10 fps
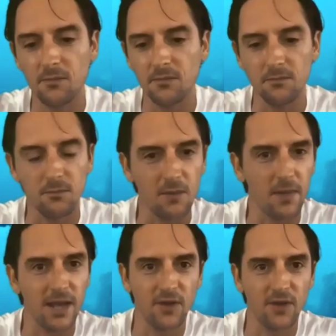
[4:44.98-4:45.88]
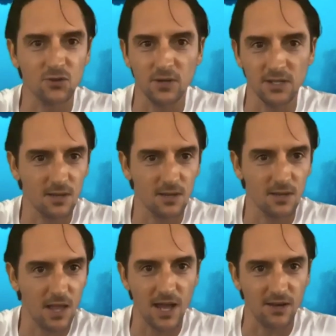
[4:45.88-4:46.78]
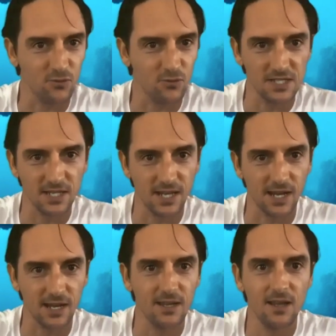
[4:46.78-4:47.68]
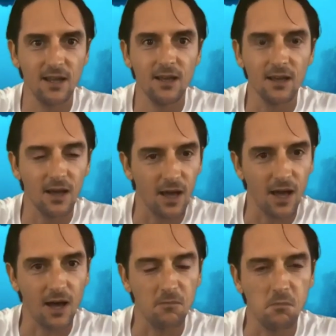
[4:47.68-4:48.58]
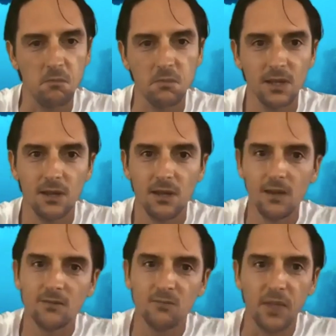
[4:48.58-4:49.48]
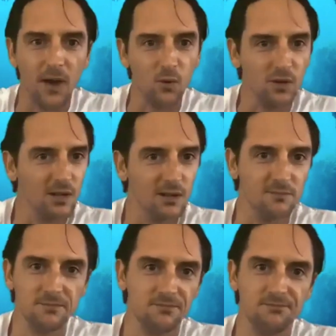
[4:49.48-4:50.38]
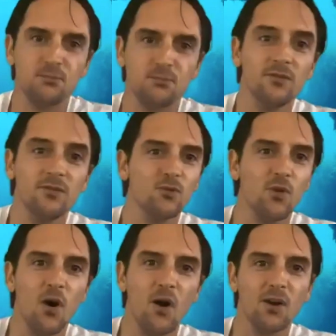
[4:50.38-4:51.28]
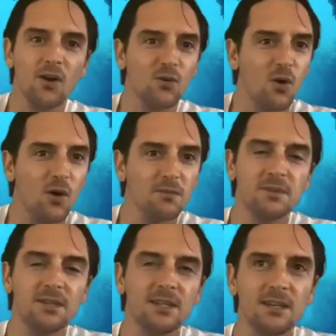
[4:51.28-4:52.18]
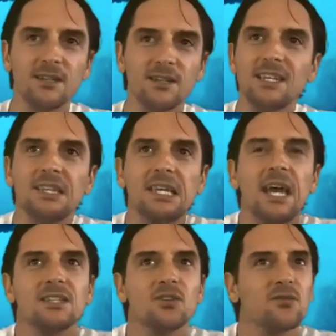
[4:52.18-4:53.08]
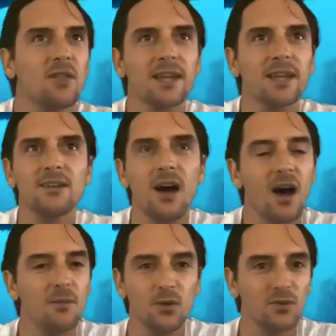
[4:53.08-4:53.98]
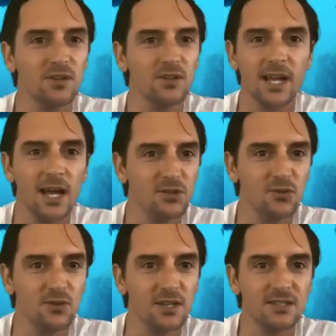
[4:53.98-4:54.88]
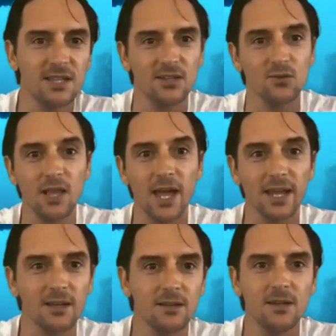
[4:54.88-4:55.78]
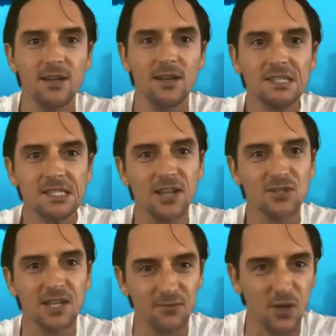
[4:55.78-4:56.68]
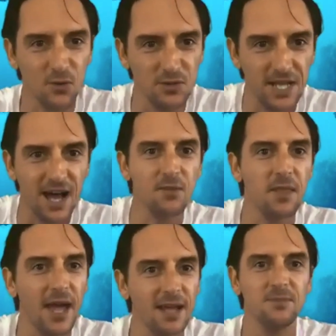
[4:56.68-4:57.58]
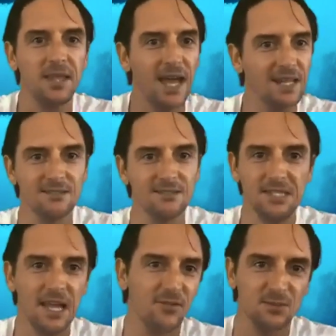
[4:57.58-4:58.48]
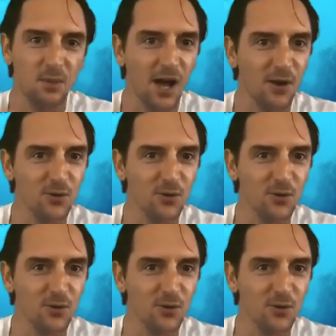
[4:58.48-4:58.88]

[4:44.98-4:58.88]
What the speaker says: by manufacturing some line of reasoning that will prove it wrong. Or in the case of like, oh, I'm no good, I can't do this, then you'd like start to kind of go down that death spiral,